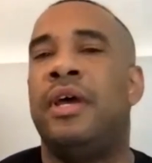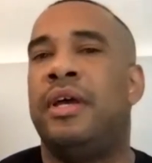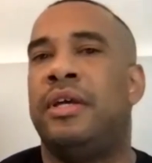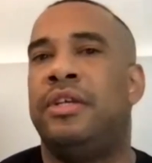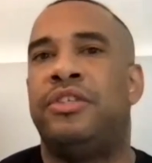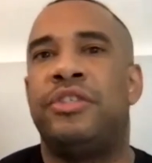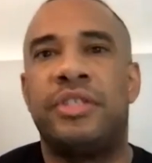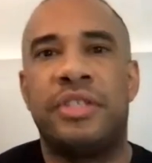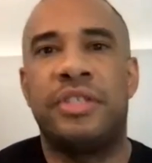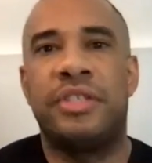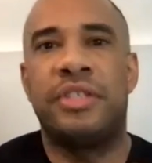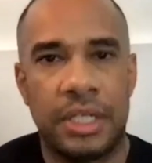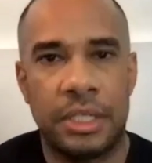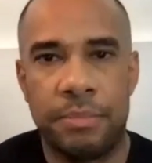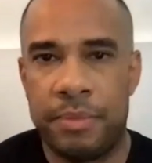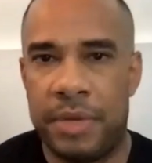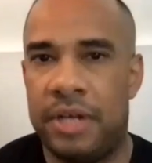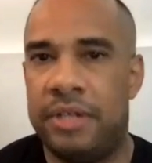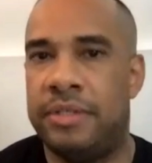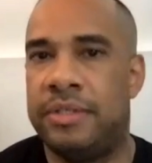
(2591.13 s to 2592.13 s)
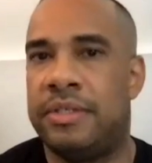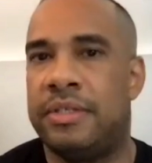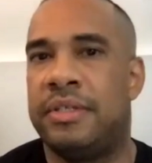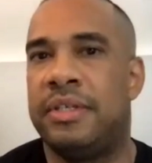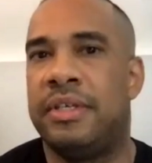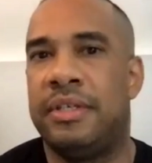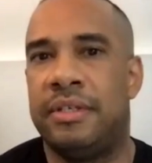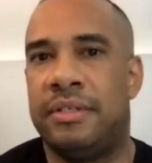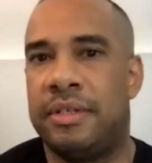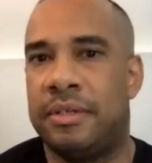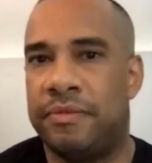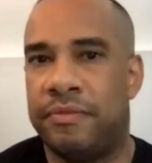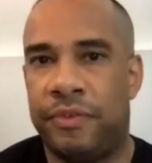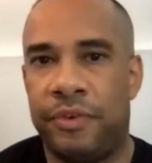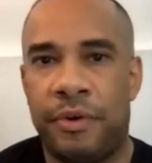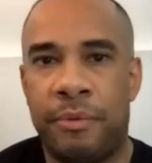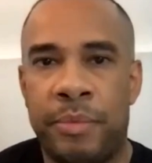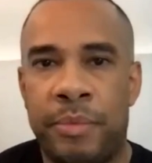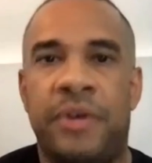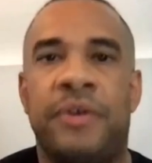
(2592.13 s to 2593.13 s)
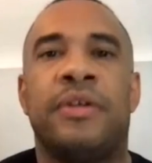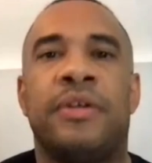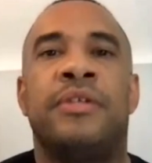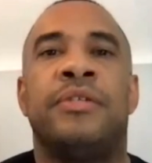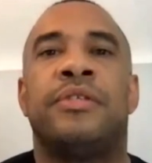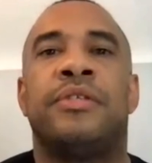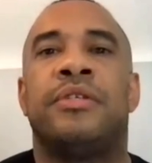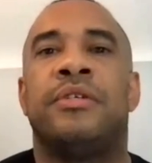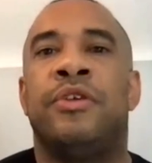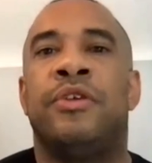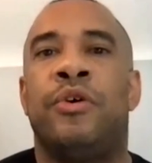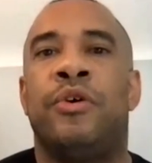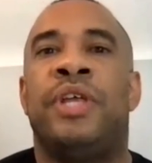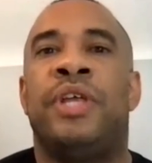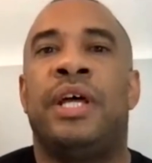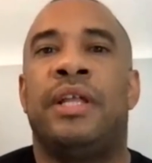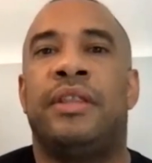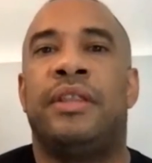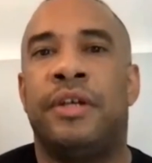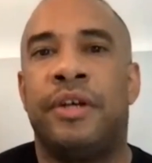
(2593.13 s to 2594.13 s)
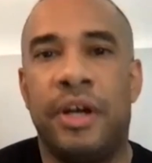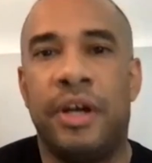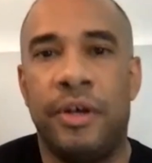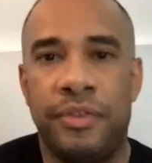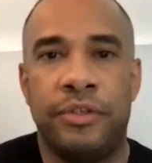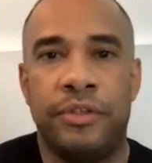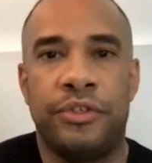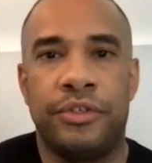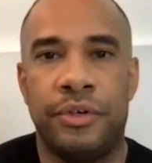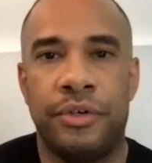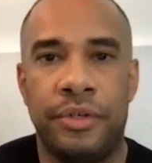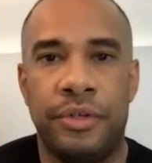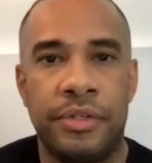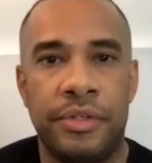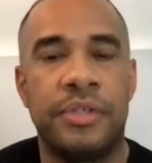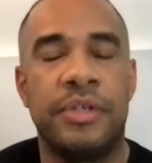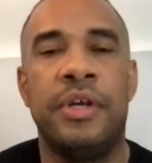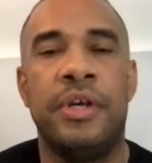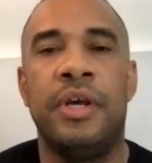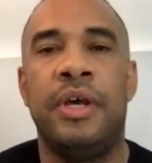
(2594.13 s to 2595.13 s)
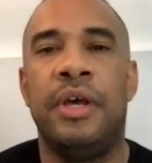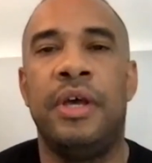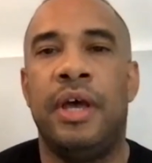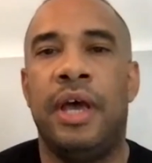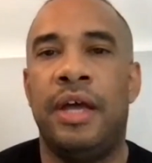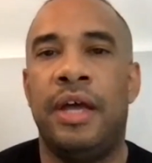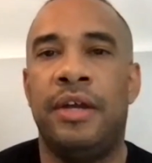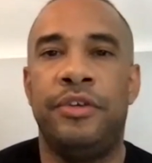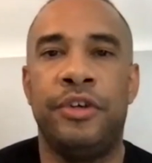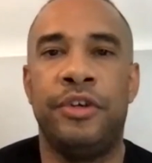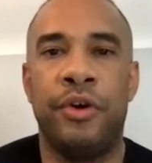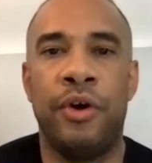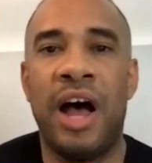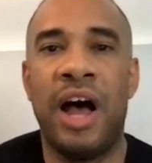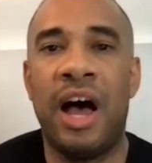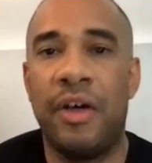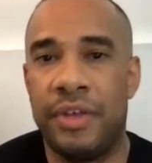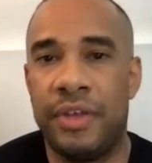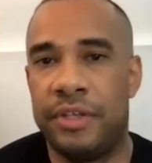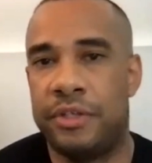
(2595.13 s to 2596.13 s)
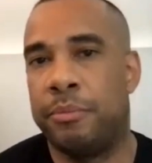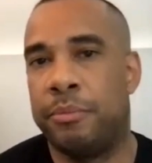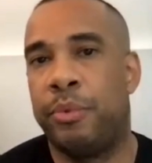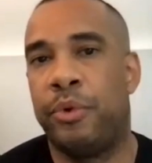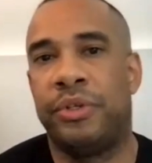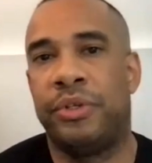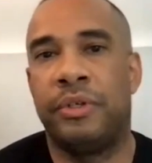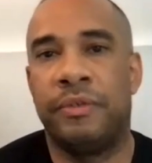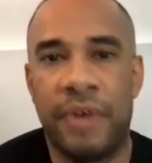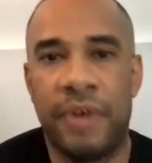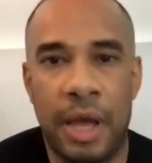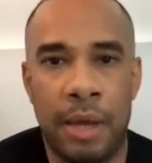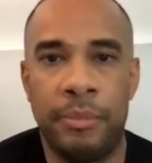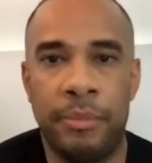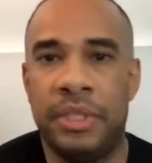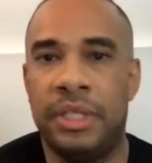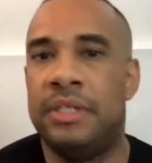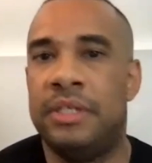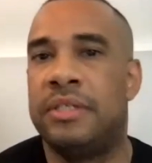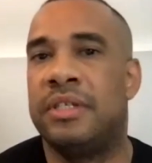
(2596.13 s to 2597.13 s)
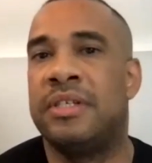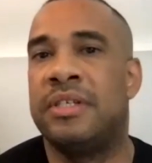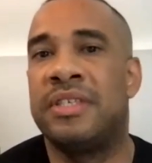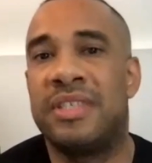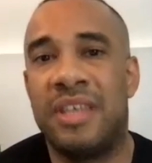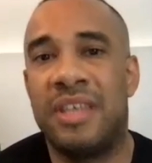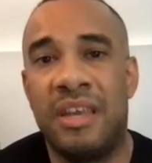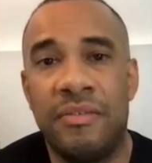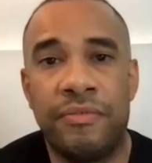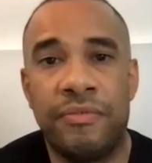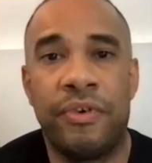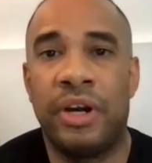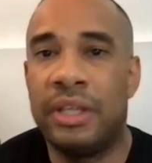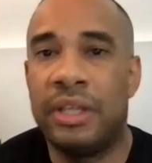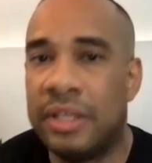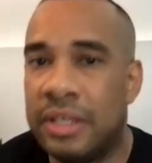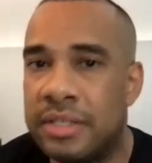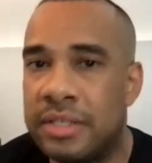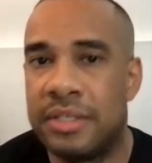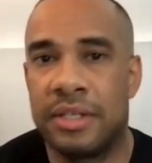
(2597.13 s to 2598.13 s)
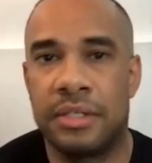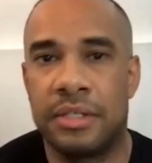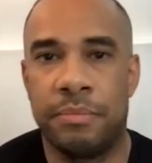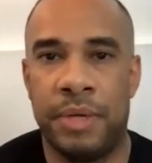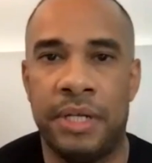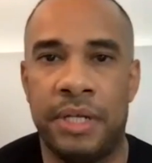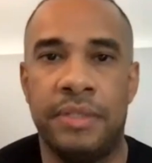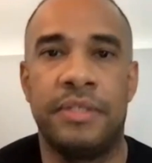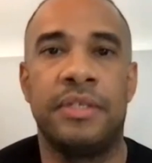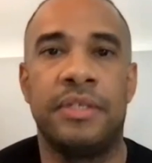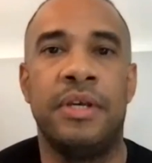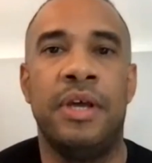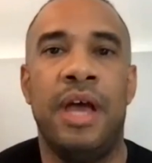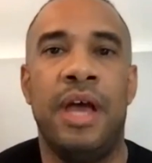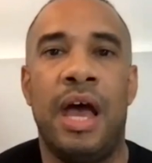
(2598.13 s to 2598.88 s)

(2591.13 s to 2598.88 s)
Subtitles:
just 6 months for Americans to know that their health insurance and, how they support their families is safe for at least 6 months.